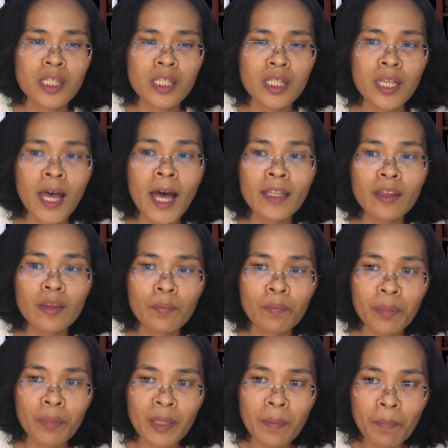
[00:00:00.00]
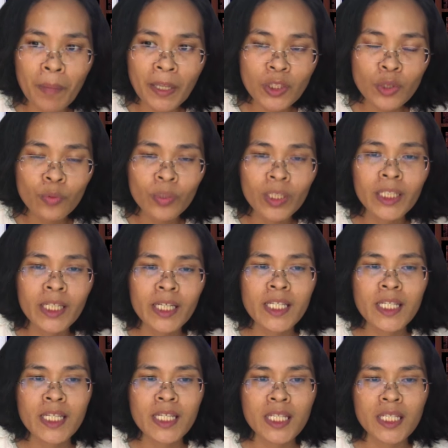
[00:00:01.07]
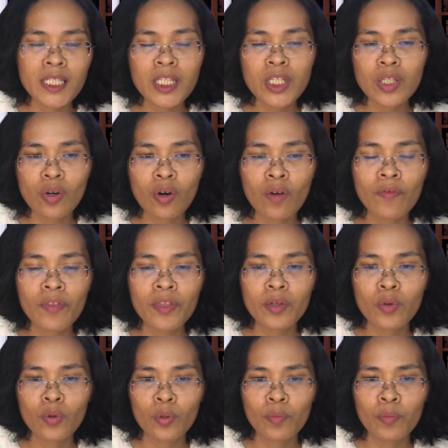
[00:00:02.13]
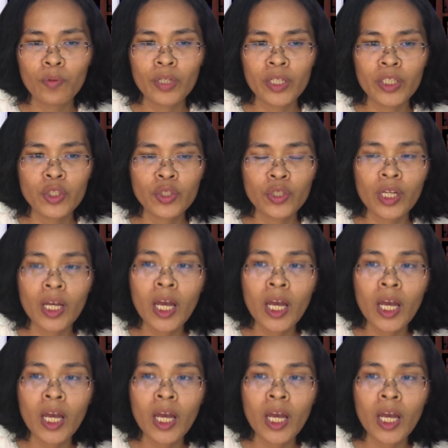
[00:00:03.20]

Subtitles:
that perpetual existence of the corporation.